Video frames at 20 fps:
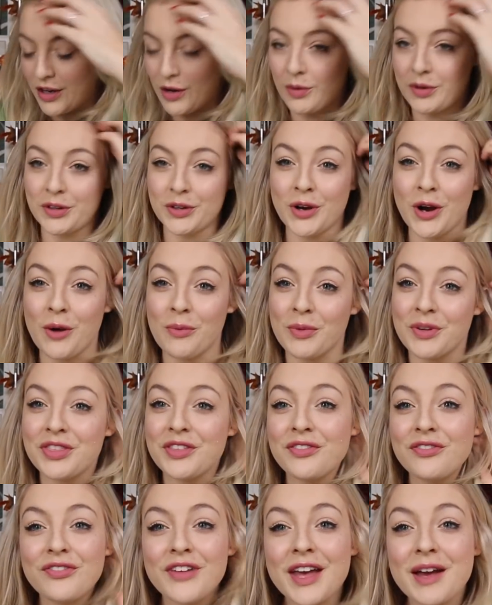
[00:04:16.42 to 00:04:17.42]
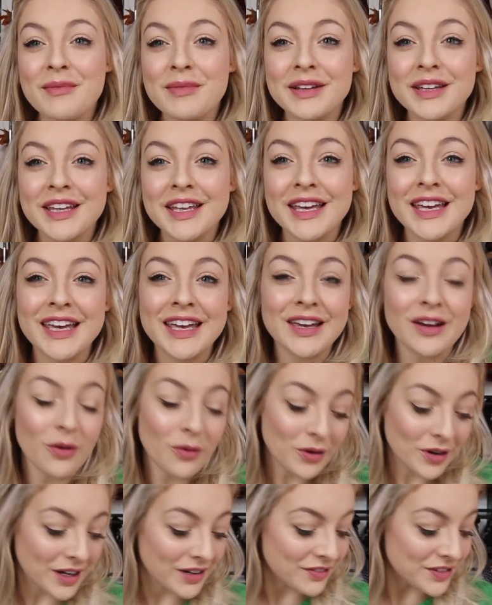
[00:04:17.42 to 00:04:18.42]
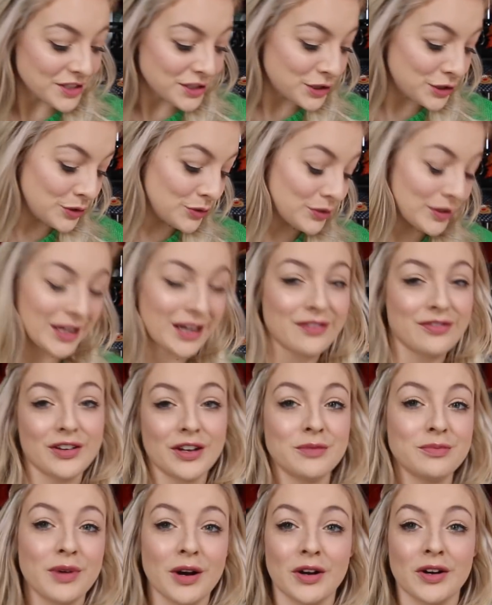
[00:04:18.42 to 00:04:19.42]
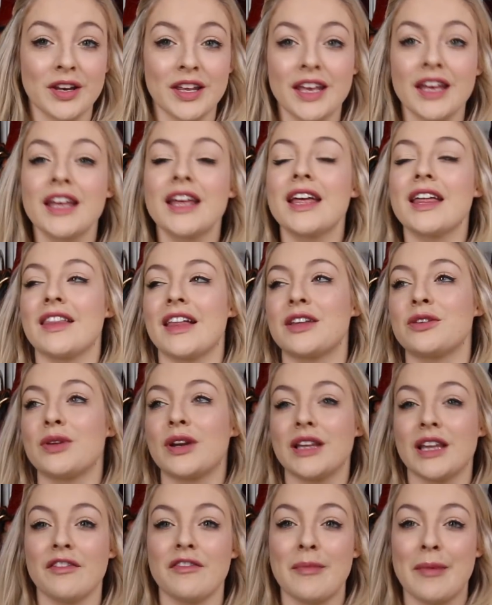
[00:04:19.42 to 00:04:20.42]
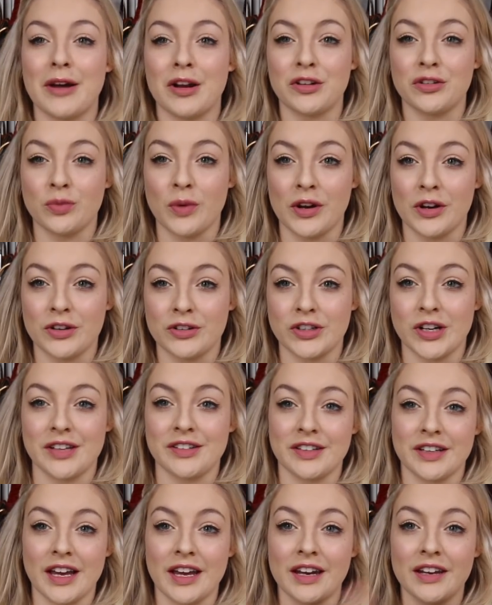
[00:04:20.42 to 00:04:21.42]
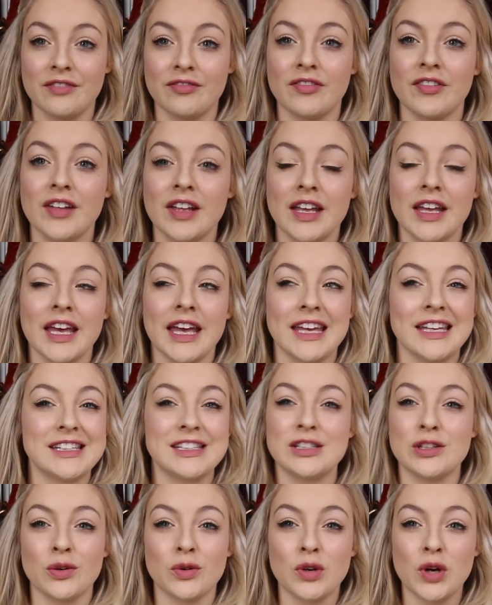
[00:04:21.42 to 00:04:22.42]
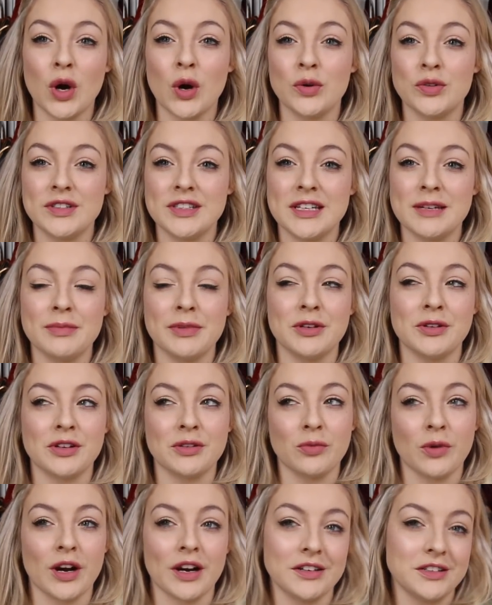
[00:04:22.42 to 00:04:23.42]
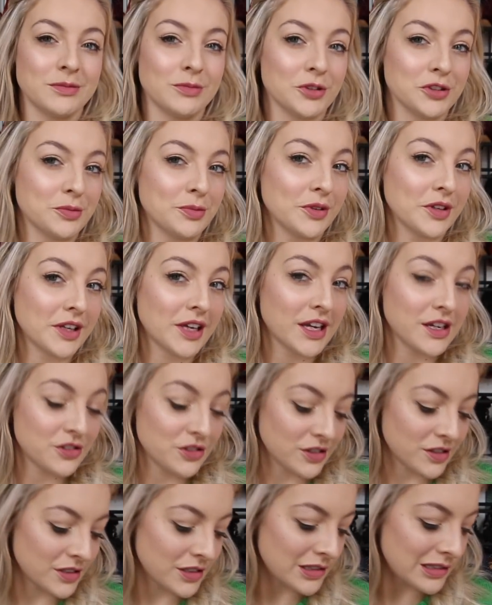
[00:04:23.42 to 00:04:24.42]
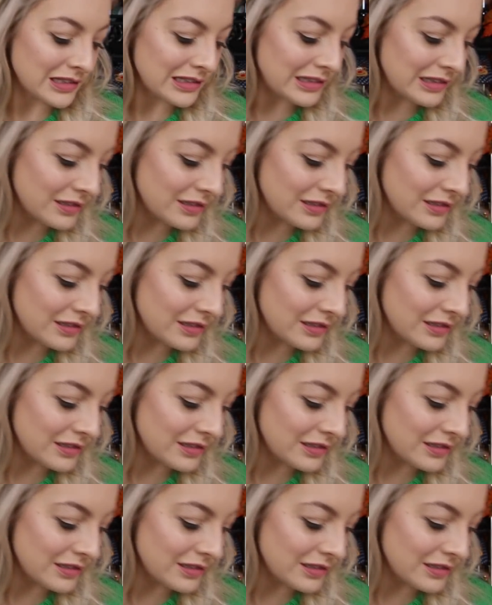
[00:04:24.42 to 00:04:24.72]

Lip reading: you know, when you're home with the family or even to like a fun party. That's what I love about a sweater dress. It kind of is so cozy, but you can wear it to multiple occasions.